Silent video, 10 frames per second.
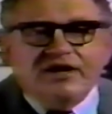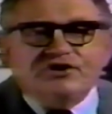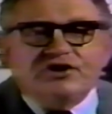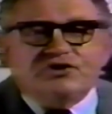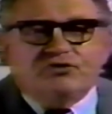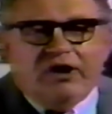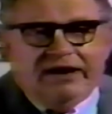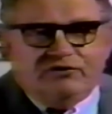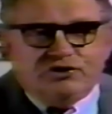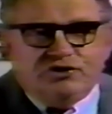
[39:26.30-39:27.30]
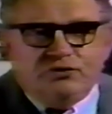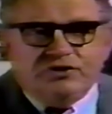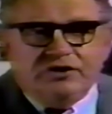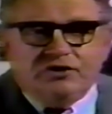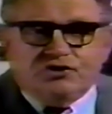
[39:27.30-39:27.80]
Since drivers
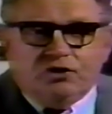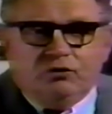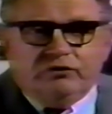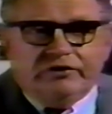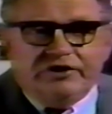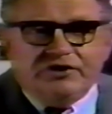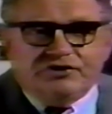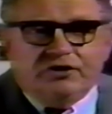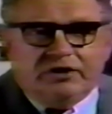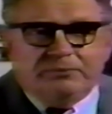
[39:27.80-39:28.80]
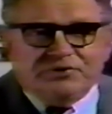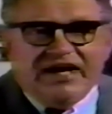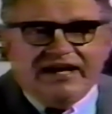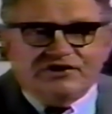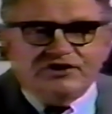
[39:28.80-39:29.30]
using the shoulder in these
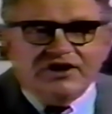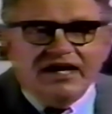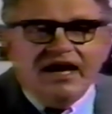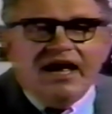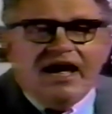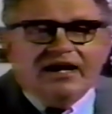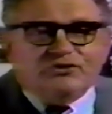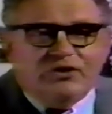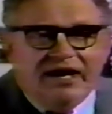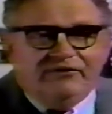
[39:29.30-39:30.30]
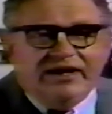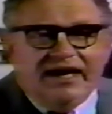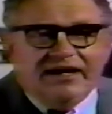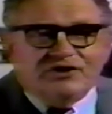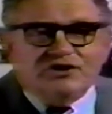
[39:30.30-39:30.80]
circumstances are traveling
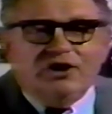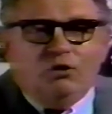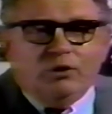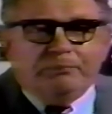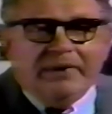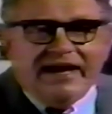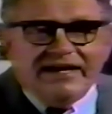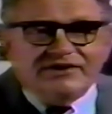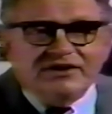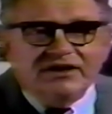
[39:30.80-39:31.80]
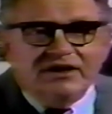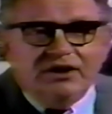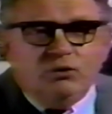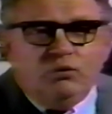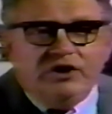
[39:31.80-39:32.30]
at a slower pace,
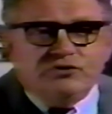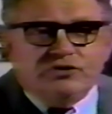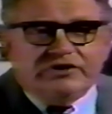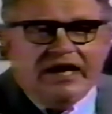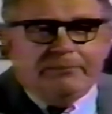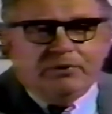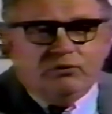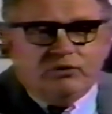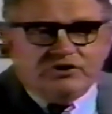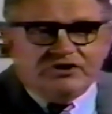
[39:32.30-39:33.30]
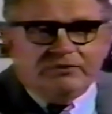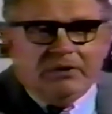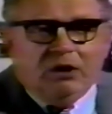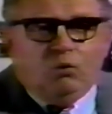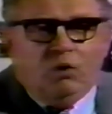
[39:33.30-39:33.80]
we use a taper which is
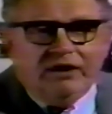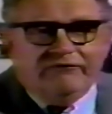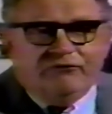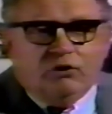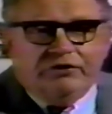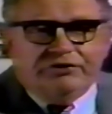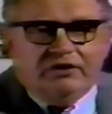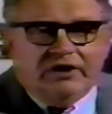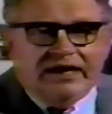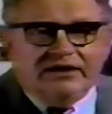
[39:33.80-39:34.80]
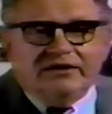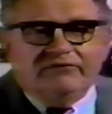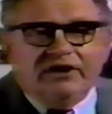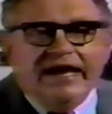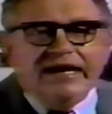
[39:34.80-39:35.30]
about one-fourth the length of a
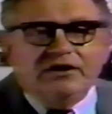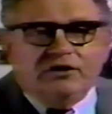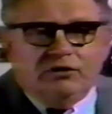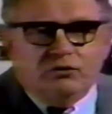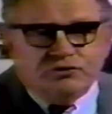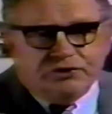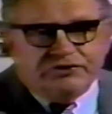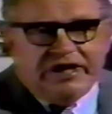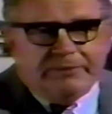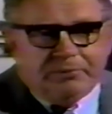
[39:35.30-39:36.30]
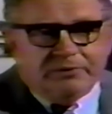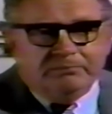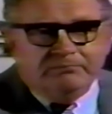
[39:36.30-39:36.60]
lane closure taper.